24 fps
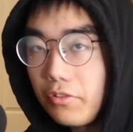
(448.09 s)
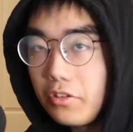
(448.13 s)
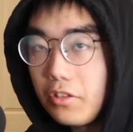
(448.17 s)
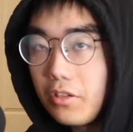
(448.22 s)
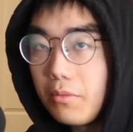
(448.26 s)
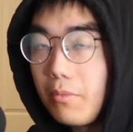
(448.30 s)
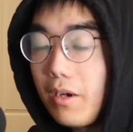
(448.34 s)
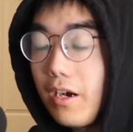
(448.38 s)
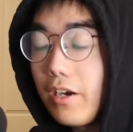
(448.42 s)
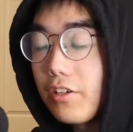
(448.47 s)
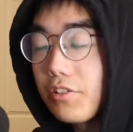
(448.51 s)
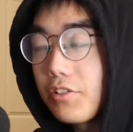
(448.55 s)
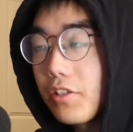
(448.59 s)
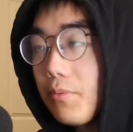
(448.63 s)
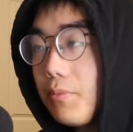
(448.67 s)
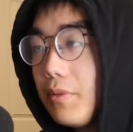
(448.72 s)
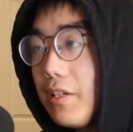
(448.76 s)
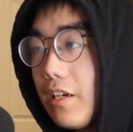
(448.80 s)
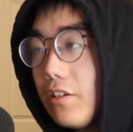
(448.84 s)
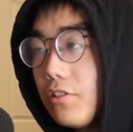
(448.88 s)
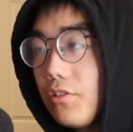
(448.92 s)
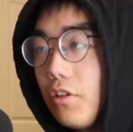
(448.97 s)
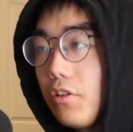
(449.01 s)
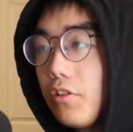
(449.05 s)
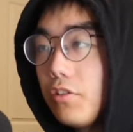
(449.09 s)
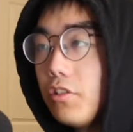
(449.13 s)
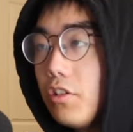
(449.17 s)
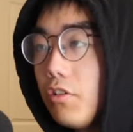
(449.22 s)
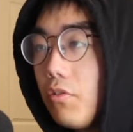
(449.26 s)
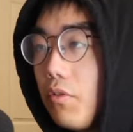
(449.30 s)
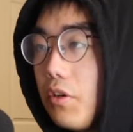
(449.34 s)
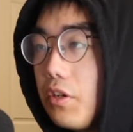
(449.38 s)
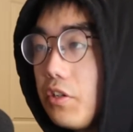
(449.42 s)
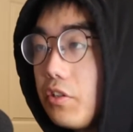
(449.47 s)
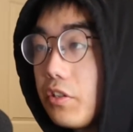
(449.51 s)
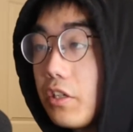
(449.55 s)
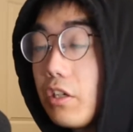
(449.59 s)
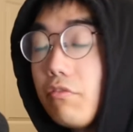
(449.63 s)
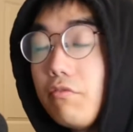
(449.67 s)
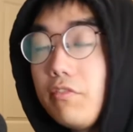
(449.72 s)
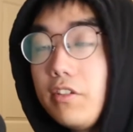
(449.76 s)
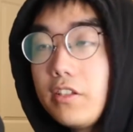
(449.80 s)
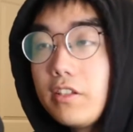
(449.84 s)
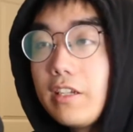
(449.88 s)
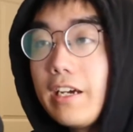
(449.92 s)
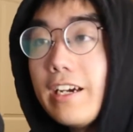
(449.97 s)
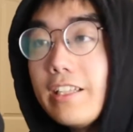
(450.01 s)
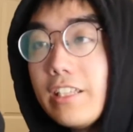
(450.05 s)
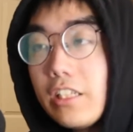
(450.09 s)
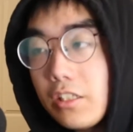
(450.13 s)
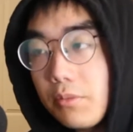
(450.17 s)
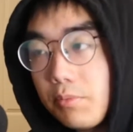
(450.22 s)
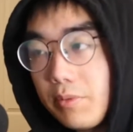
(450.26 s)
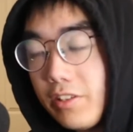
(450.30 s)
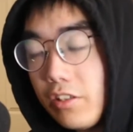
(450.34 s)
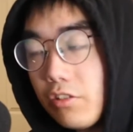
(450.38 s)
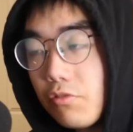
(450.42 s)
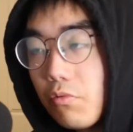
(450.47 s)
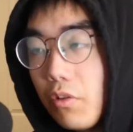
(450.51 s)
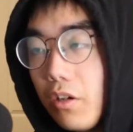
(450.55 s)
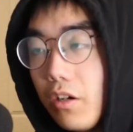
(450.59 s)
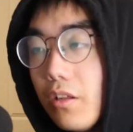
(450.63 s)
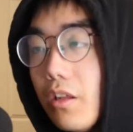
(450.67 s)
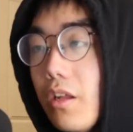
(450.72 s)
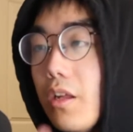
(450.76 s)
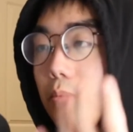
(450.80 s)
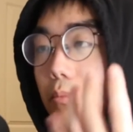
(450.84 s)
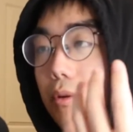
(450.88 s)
you know, mangas can be as long as they want. You can read it at any speed you want.